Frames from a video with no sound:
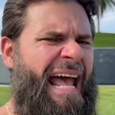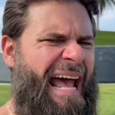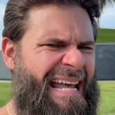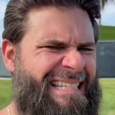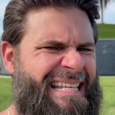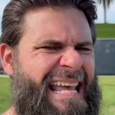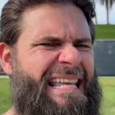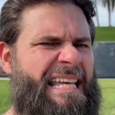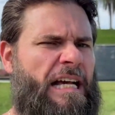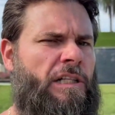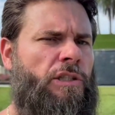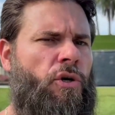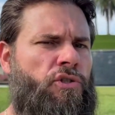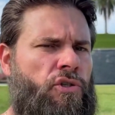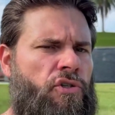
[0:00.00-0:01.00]
as they get
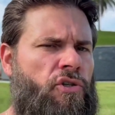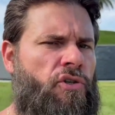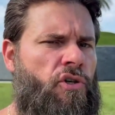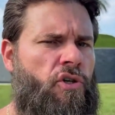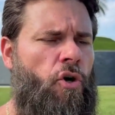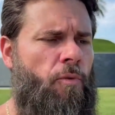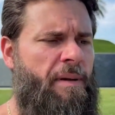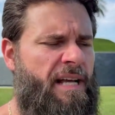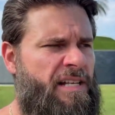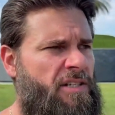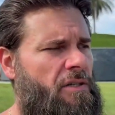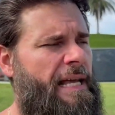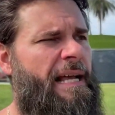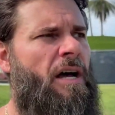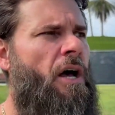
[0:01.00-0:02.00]
closer to their goal because they're
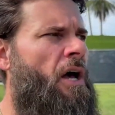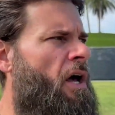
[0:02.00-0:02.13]
like,